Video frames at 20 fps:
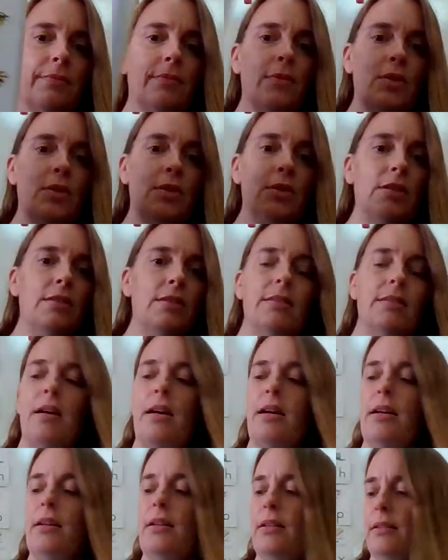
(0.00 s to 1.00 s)
So he's
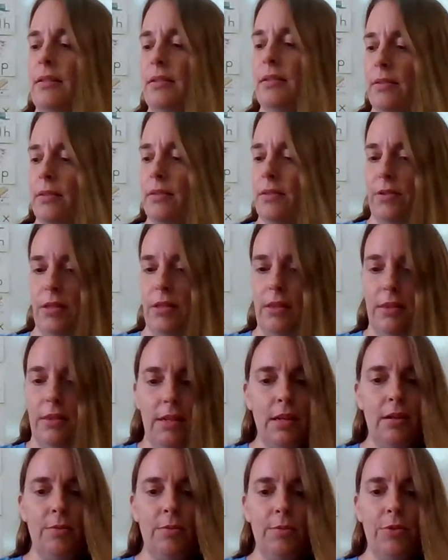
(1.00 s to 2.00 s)
excited. Go get the
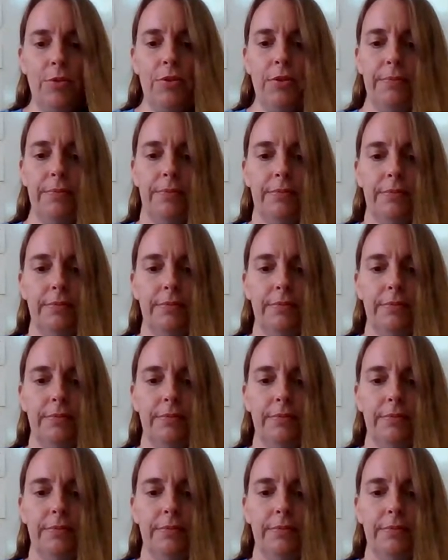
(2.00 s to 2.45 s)
animals.